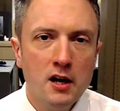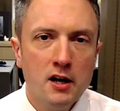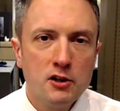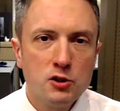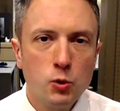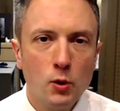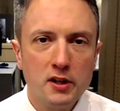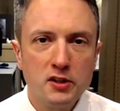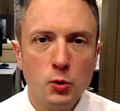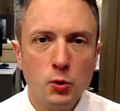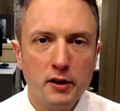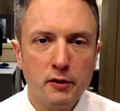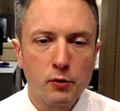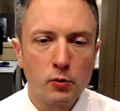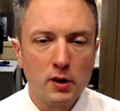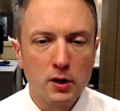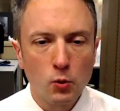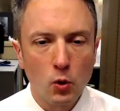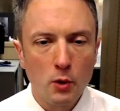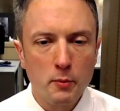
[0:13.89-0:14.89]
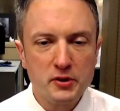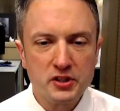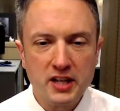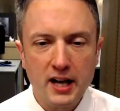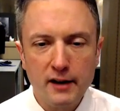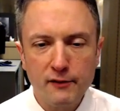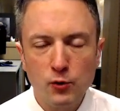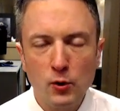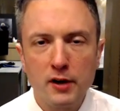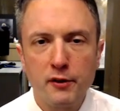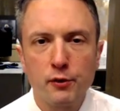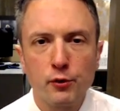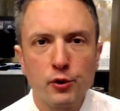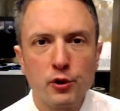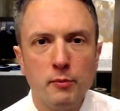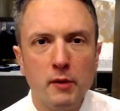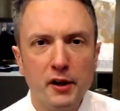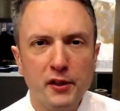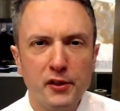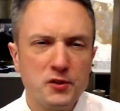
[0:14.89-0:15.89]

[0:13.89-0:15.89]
2023, we're almost halfway through the month.